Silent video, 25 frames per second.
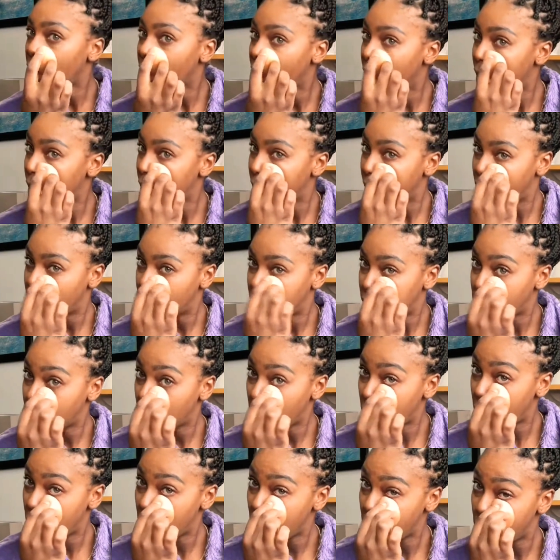And,
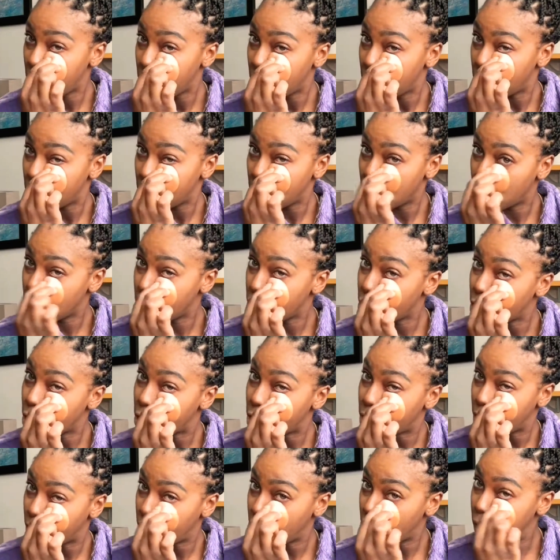you
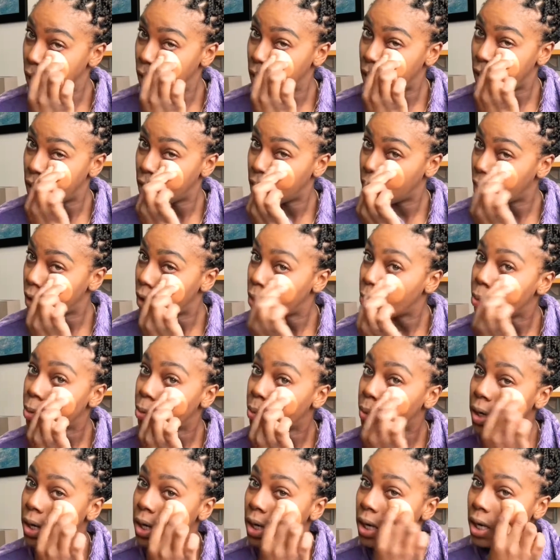know, a lot of
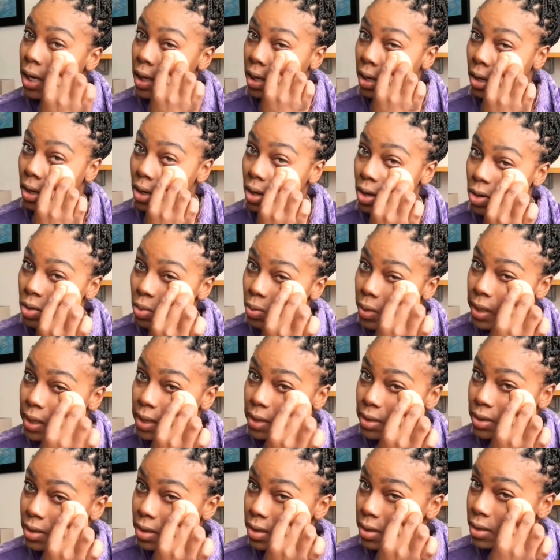people are like, oh, wait
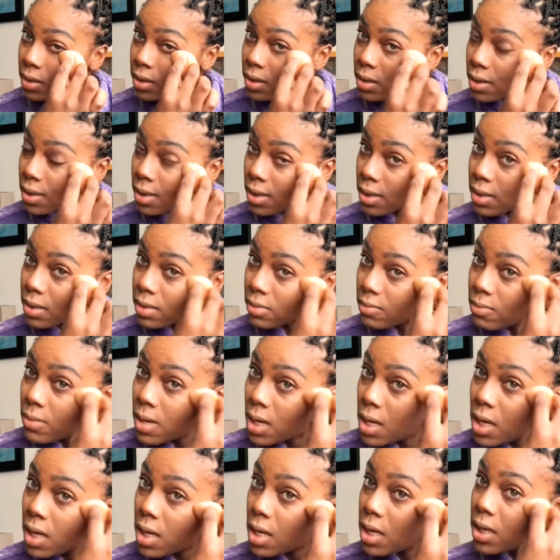until 6
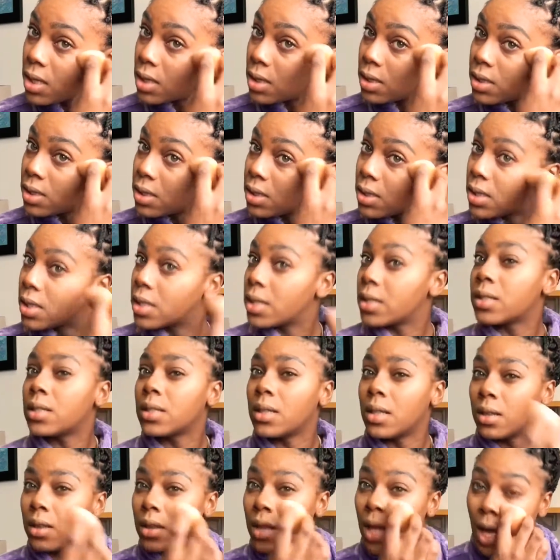months, this
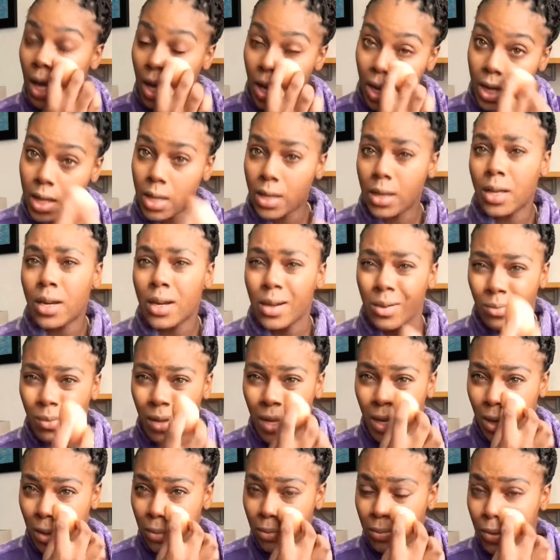and that. And then I'm
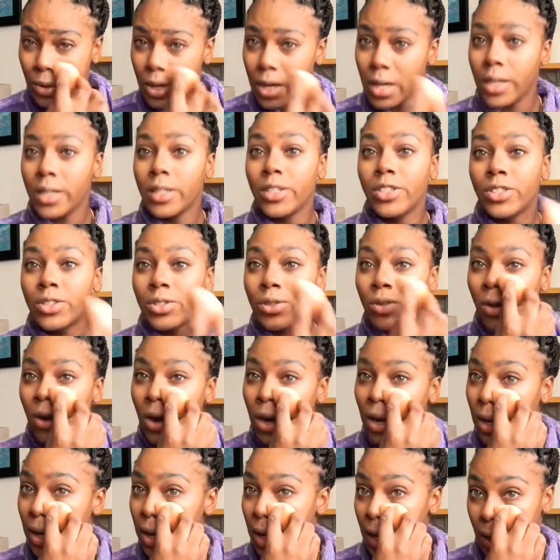like, I'm pretty
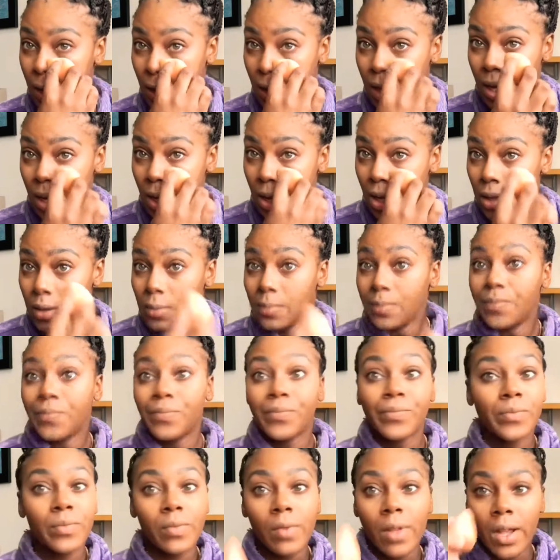sure, like
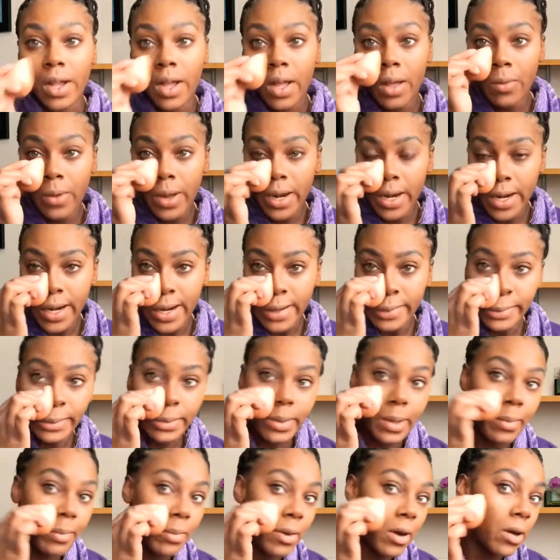I went and asked
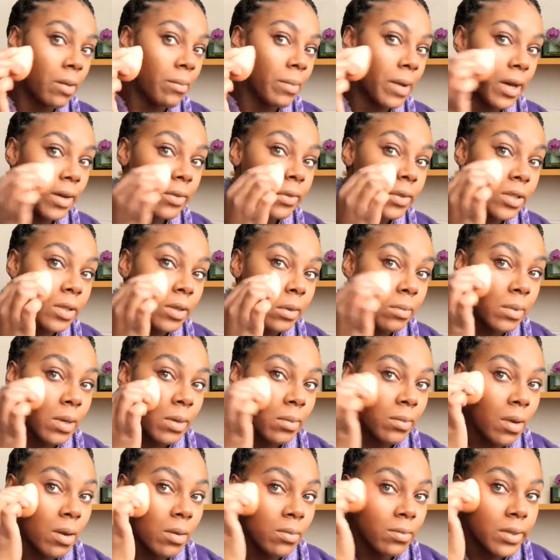my mom after, and my
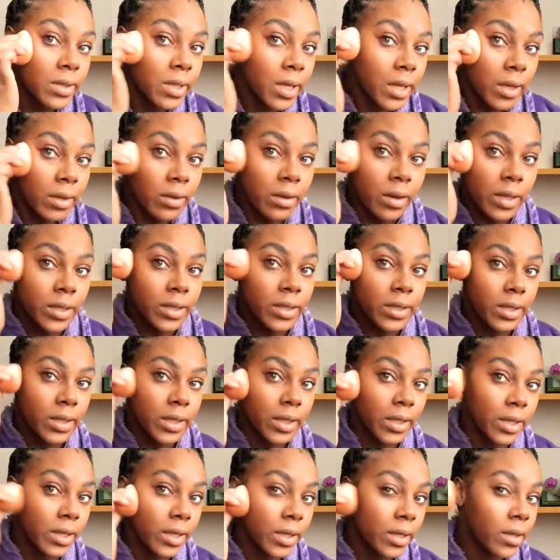mom's like, listen,
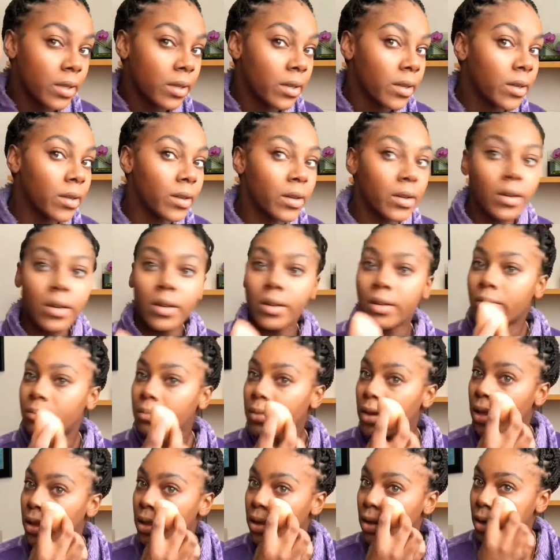you're her
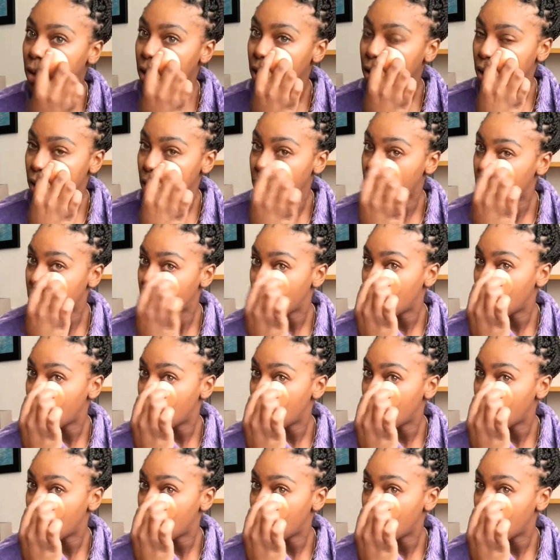mother.